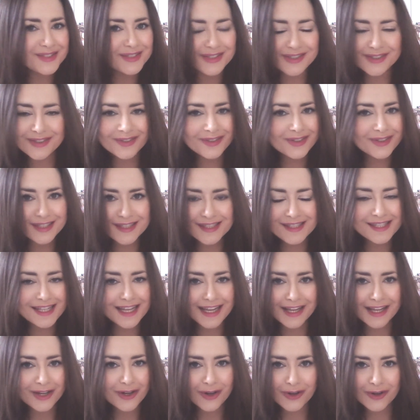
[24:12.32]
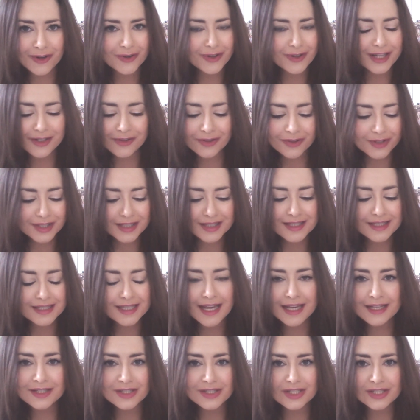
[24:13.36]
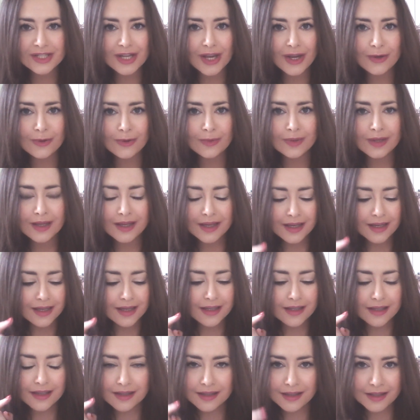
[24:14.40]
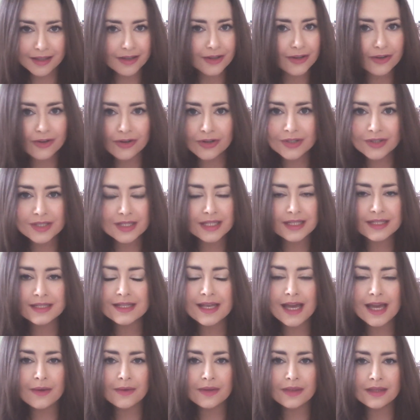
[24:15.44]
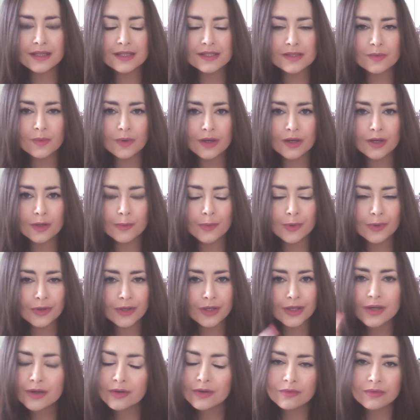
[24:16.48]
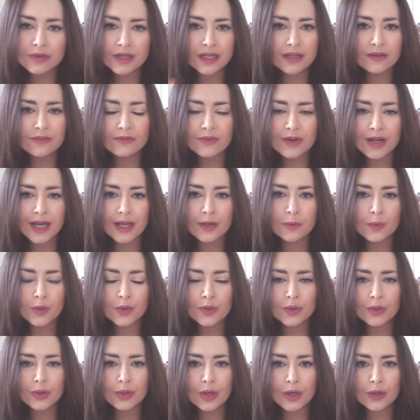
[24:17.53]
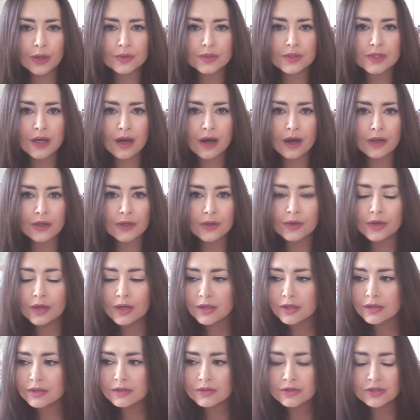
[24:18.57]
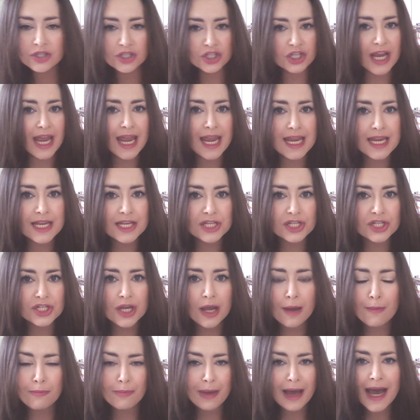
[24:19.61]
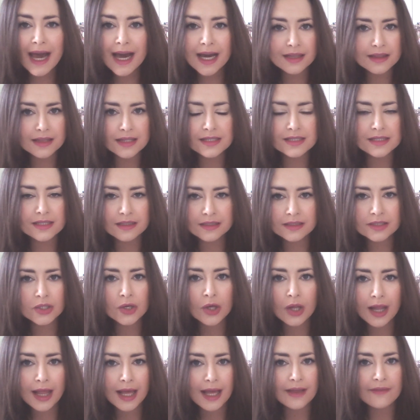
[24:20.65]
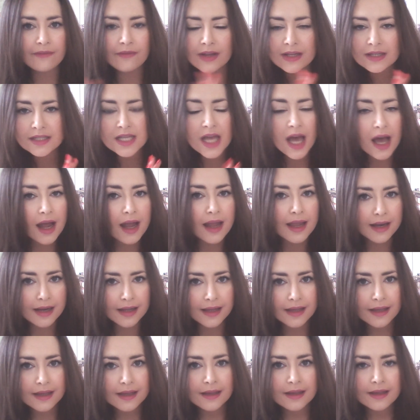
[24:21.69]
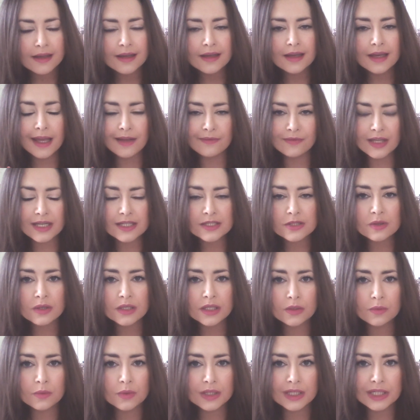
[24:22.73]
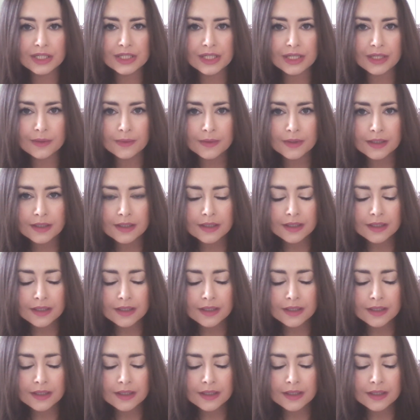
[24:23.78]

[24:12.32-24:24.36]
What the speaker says: Nothing's set in concrete, nothing's set in stone. You can cross things out in this workbook. You can redefine what your goals are. You can change paths in your life entirely if that's what you want to do.